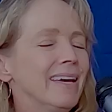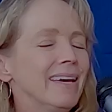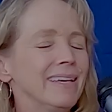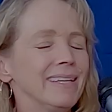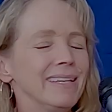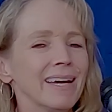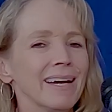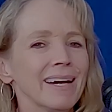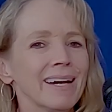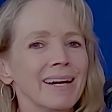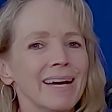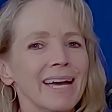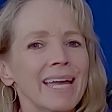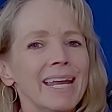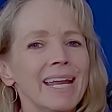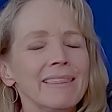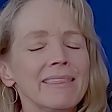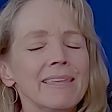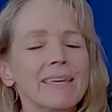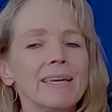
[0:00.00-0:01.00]
Yeah,
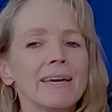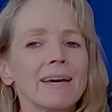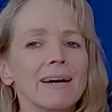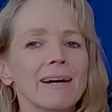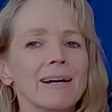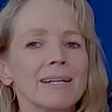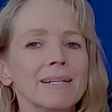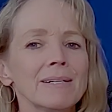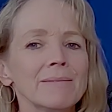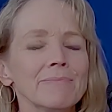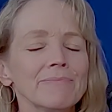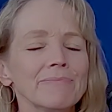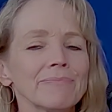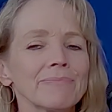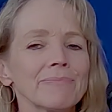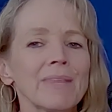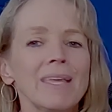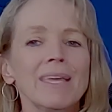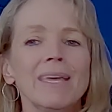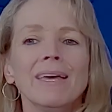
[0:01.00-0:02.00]
and I think
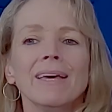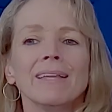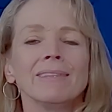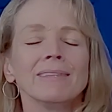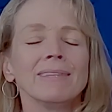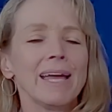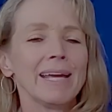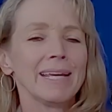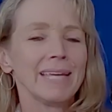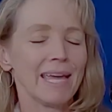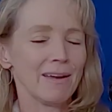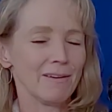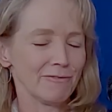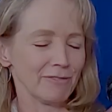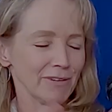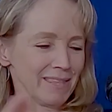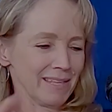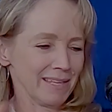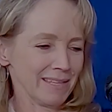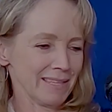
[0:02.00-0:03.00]
like
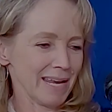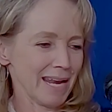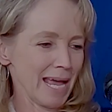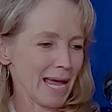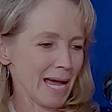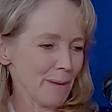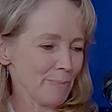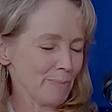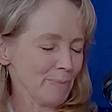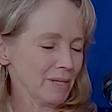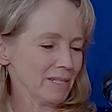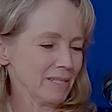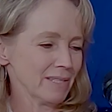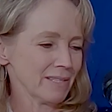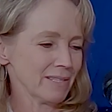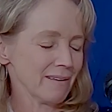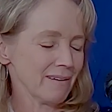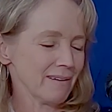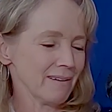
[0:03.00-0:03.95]
everything that happens,